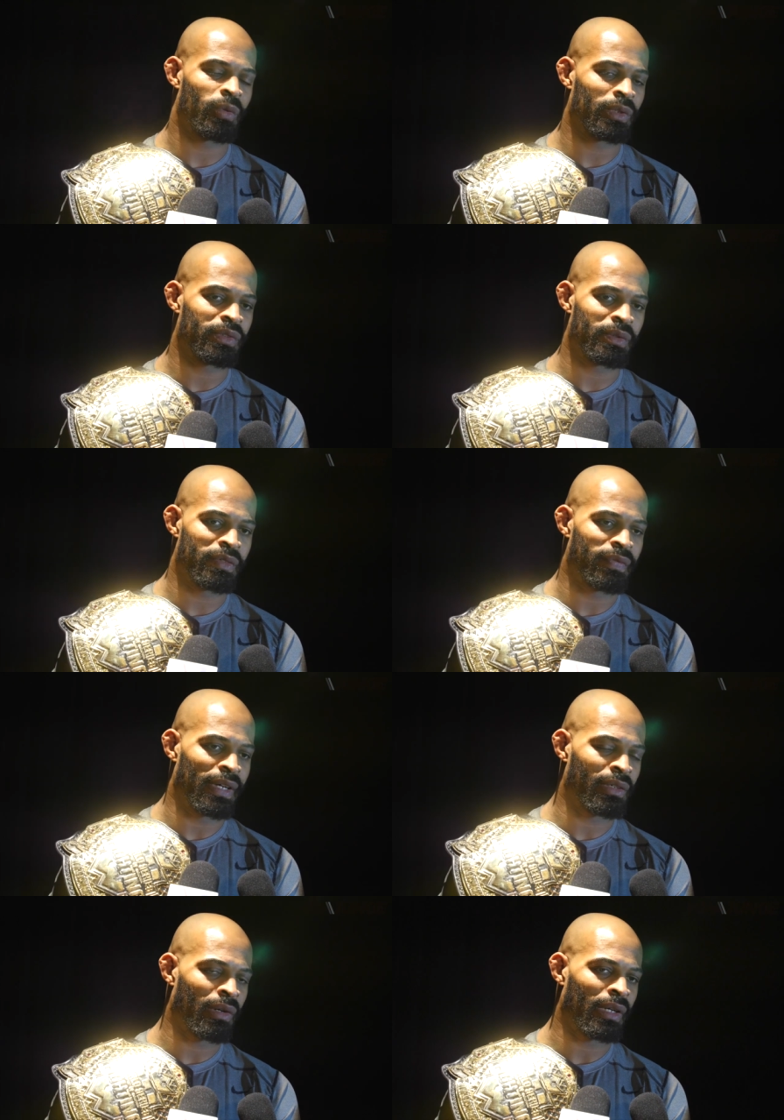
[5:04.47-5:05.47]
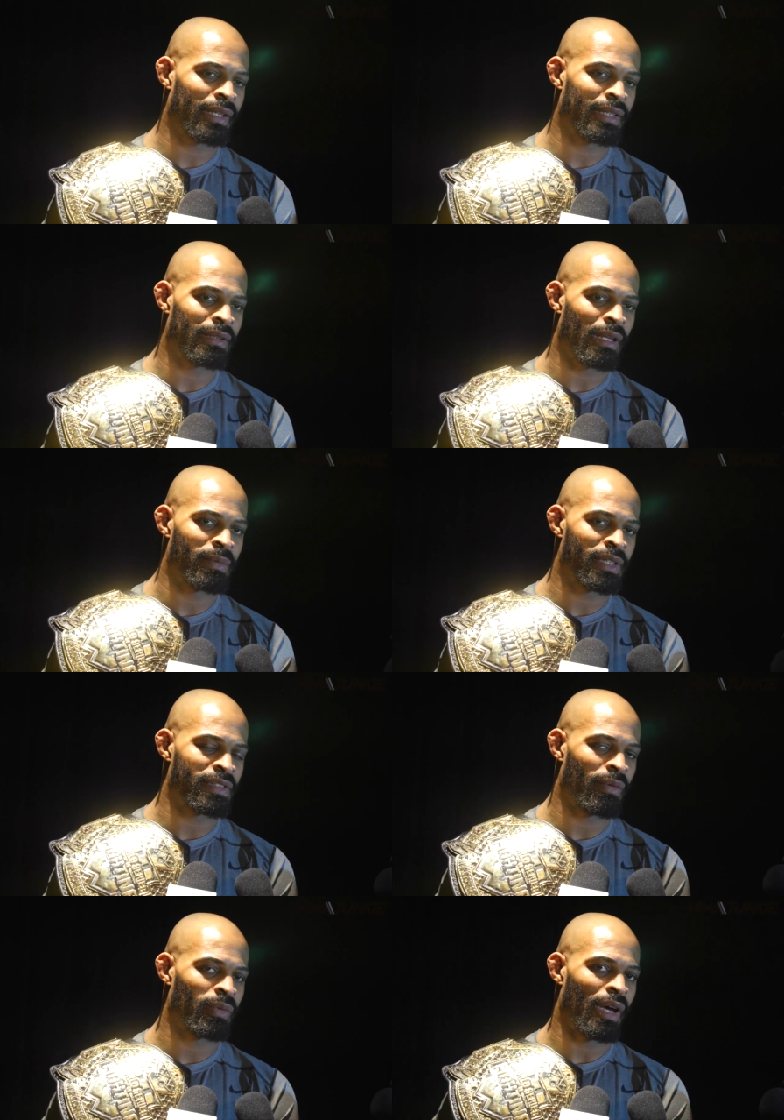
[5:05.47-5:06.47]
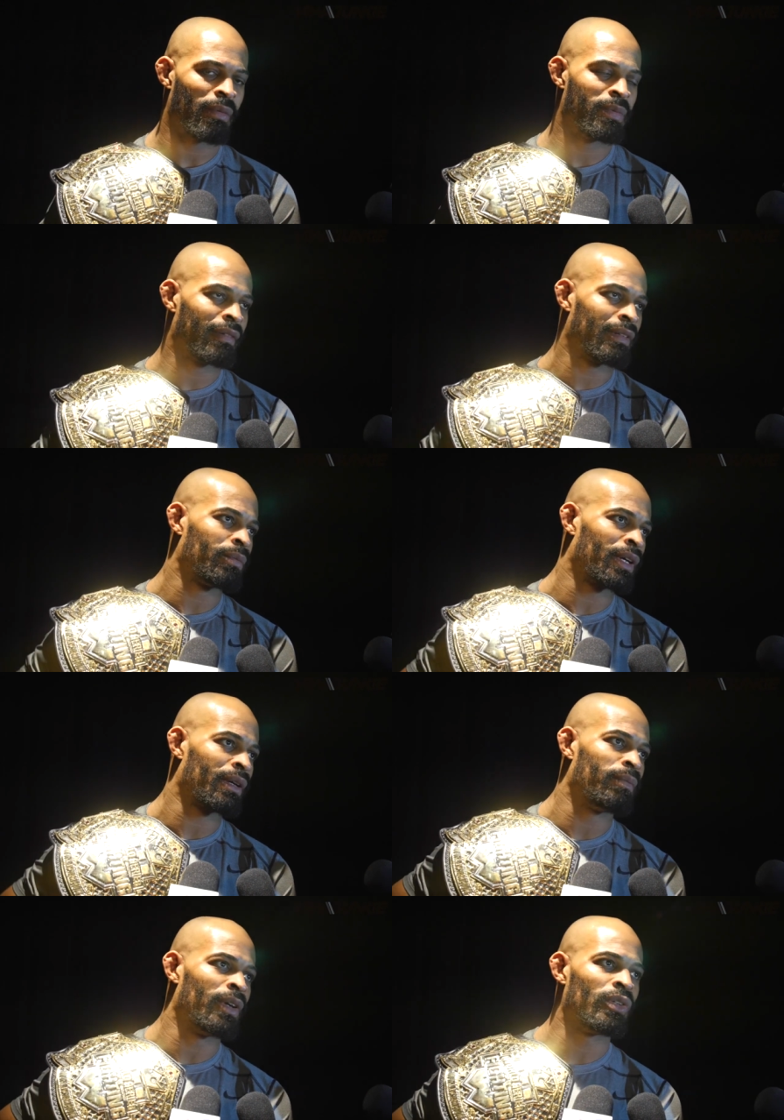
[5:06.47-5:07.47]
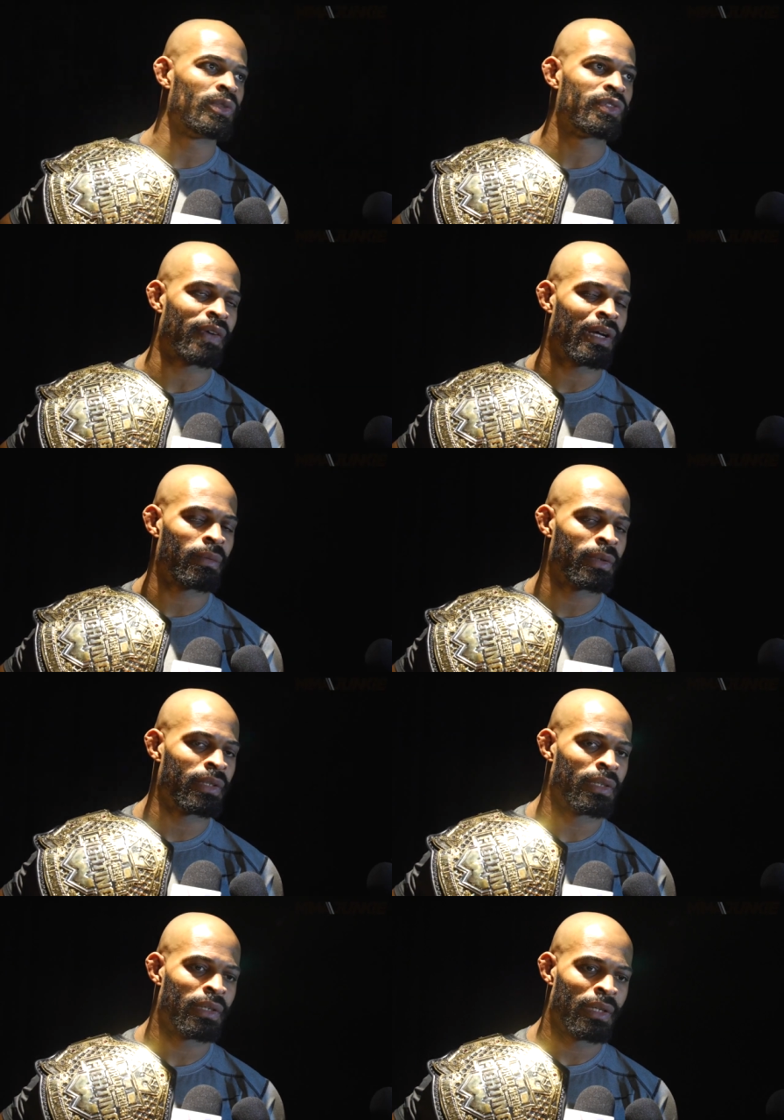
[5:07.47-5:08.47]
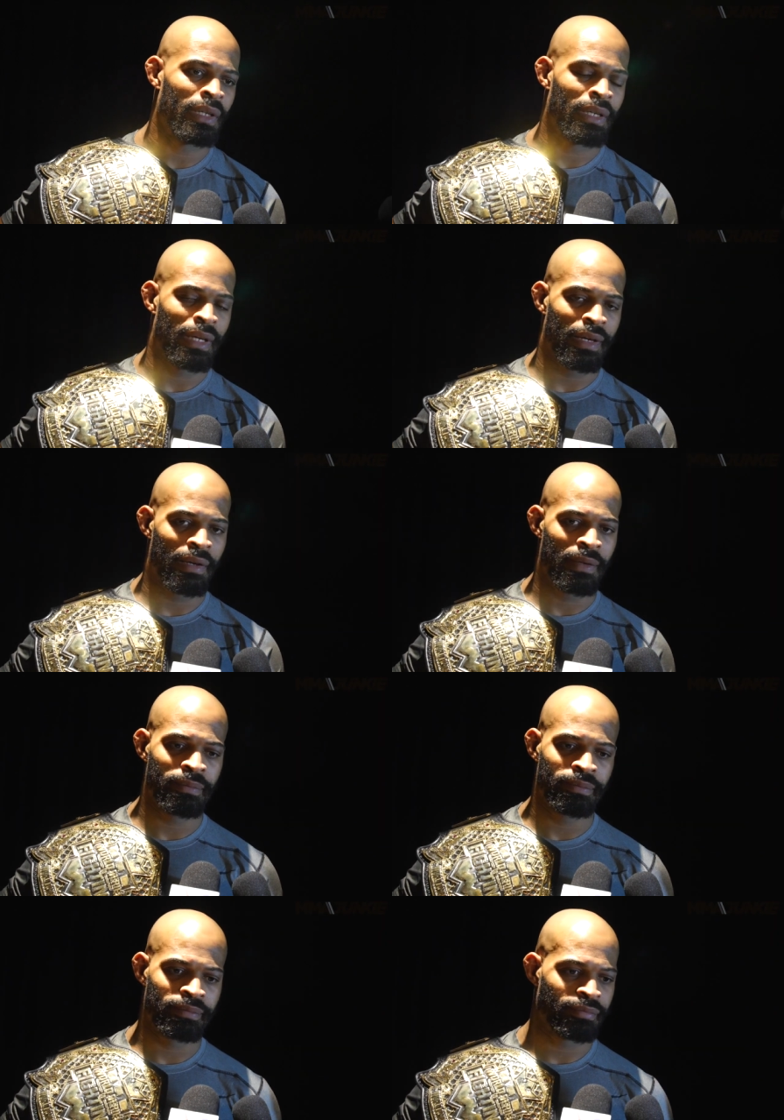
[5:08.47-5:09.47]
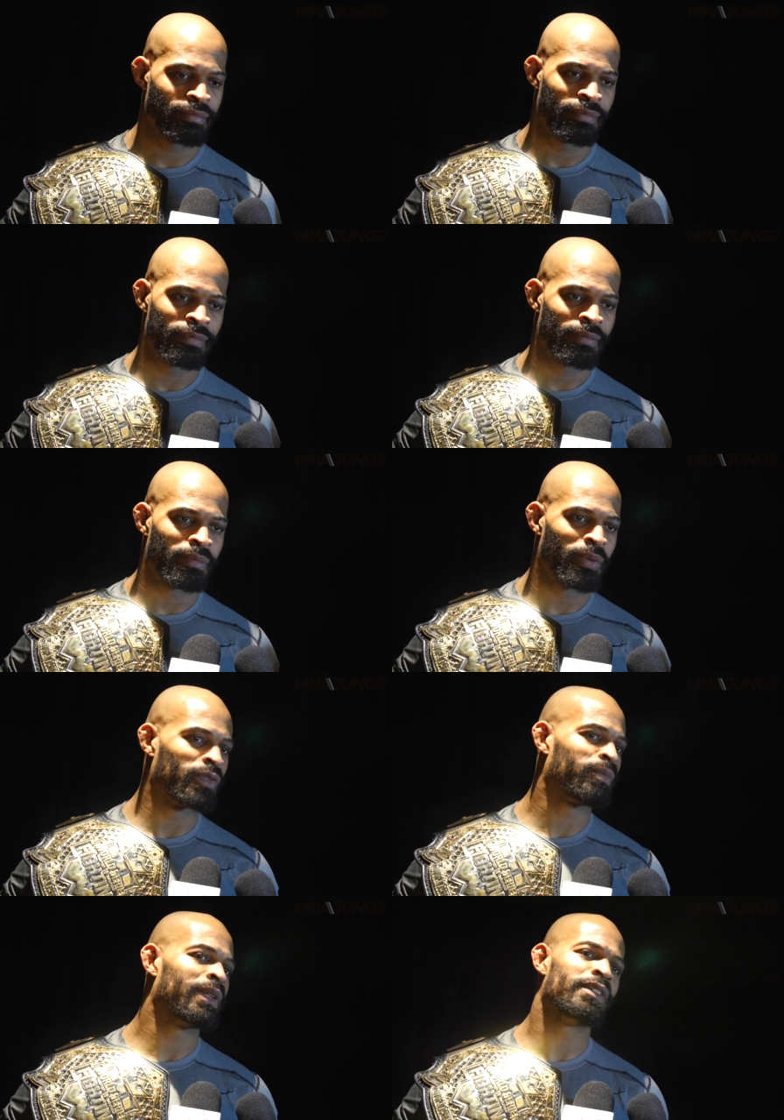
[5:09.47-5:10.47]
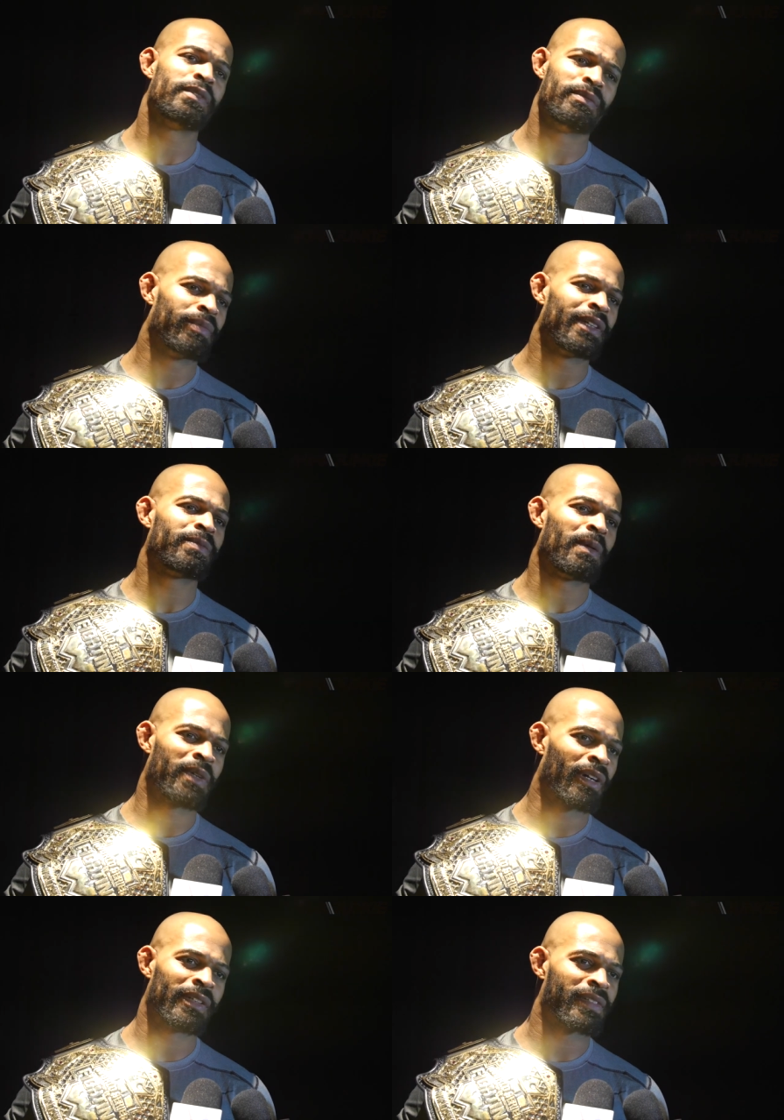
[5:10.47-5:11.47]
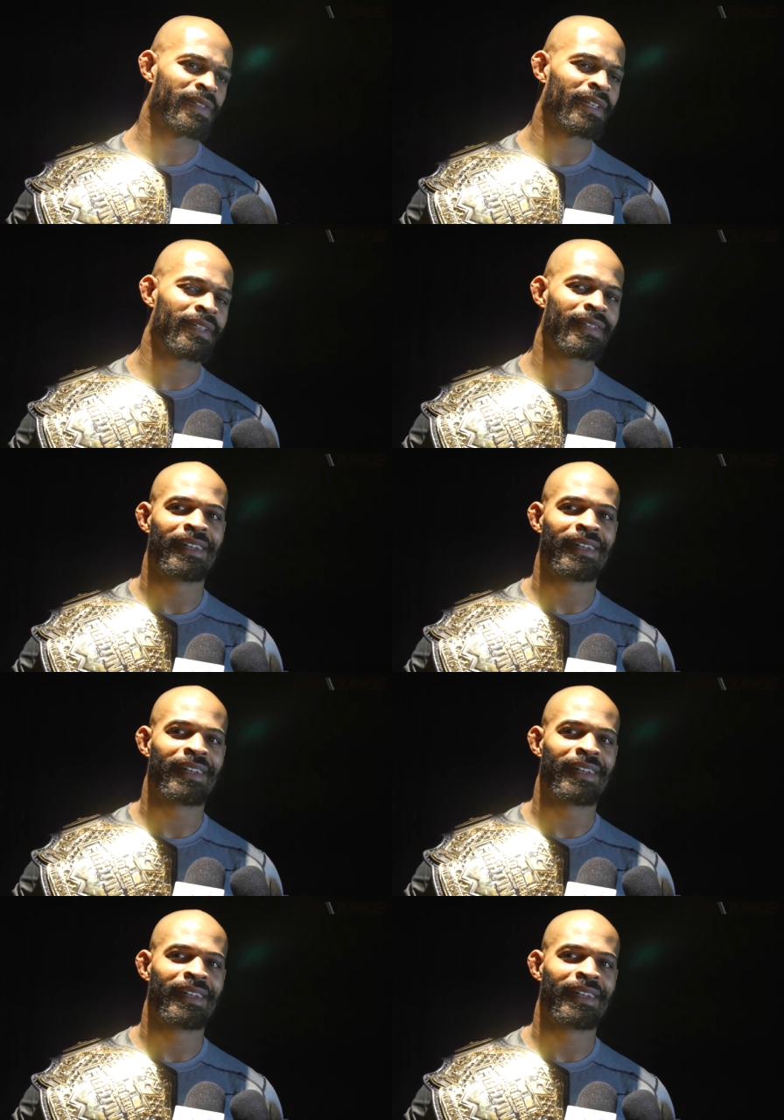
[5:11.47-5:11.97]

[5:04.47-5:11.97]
World Series of Fighting card. I think that because I would i be able to bring a huge following. Um, Bruce, please please put me on this thing.